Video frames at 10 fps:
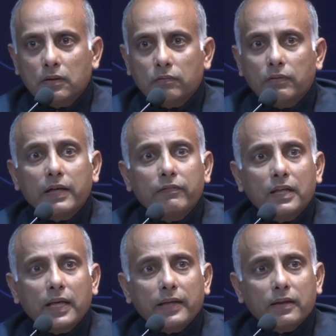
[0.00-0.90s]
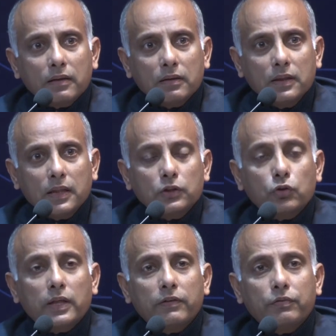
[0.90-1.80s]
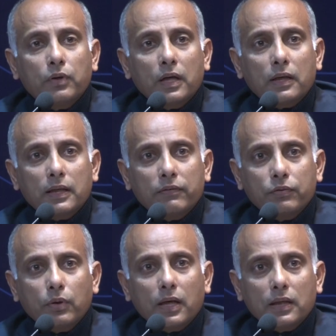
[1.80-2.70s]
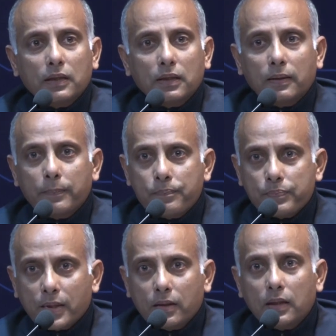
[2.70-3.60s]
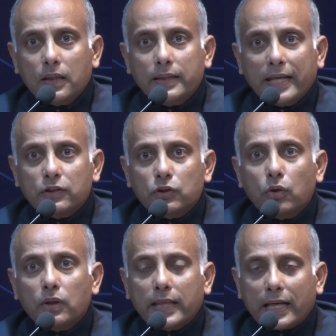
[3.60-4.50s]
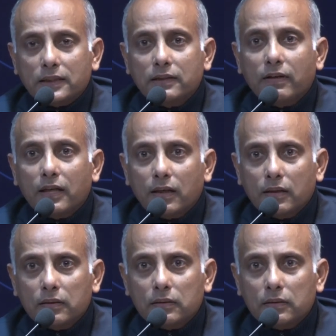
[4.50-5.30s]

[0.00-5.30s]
Why will I? So if you are, if you are the uh, next door taxi wala,